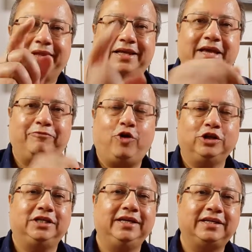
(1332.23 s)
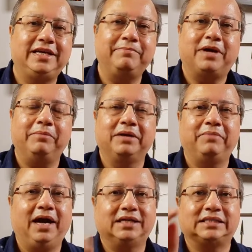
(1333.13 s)
Keep watching, keep coming
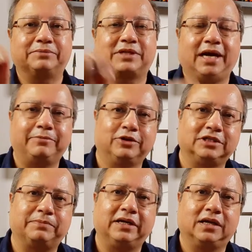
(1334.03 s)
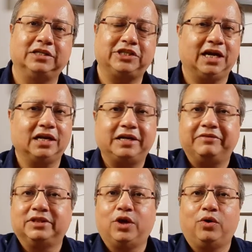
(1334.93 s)
back, subscribe to this particular channel.
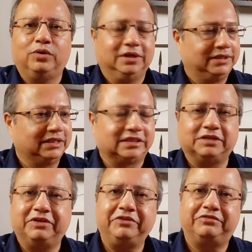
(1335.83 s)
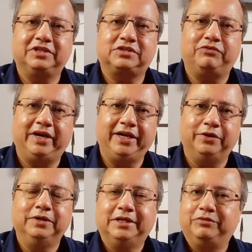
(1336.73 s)
Even though this is the very first
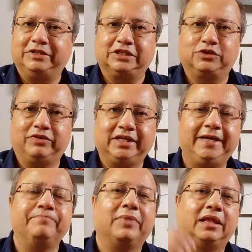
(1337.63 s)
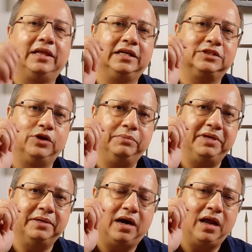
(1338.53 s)
video which is over there, there's going to
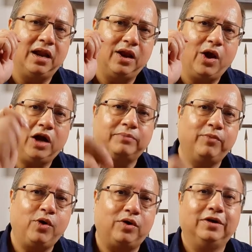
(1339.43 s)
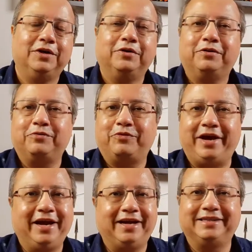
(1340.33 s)
be a lot more
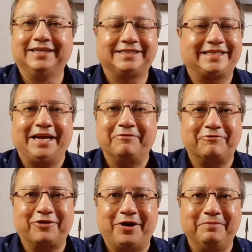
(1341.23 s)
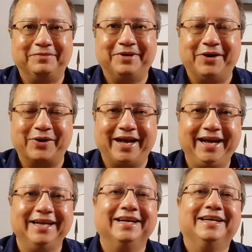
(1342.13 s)
where this came from.
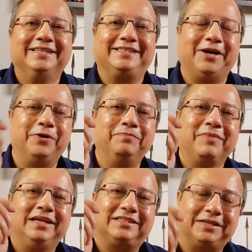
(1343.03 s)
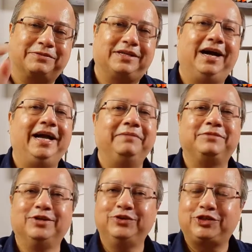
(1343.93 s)
Okay, so subscribe,
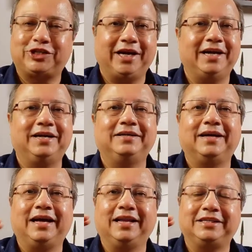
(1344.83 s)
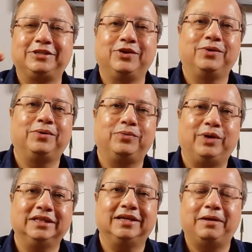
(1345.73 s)
do share, and let you know
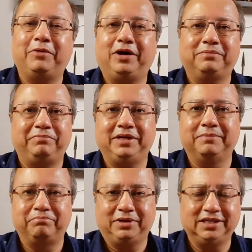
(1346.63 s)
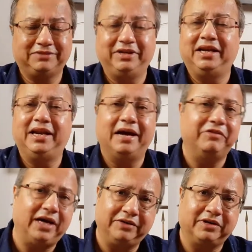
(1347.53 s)
one thing about PM Pulse: we
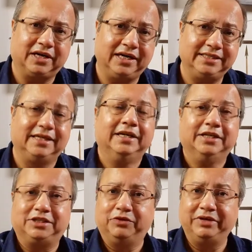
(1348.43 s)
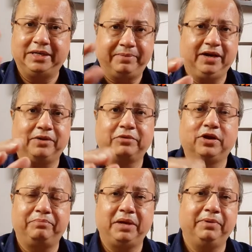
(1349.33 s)
never advertise, so we depend on
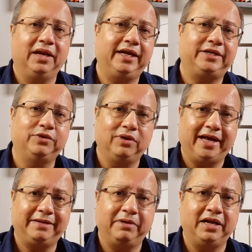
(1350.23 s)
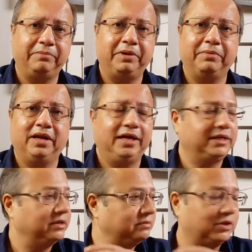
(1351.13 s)
good people like you, like-minded people like
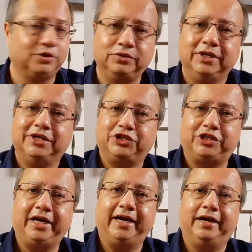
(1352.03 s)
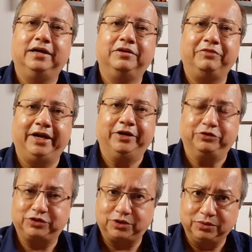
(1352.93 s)
you, to share
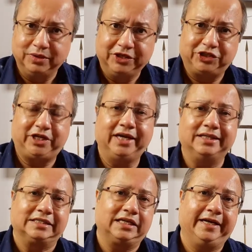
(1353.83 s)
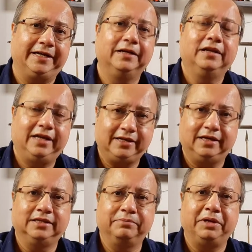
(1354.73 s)
videos, to share this link, let
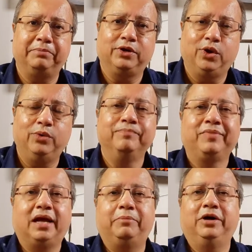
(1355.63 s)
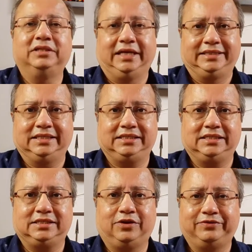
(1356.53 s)
other people know about the
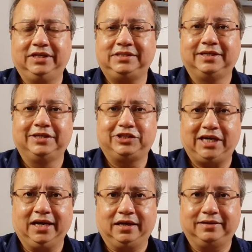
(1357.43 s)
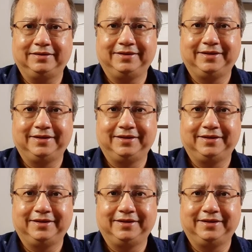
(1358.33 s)
existence of this channel.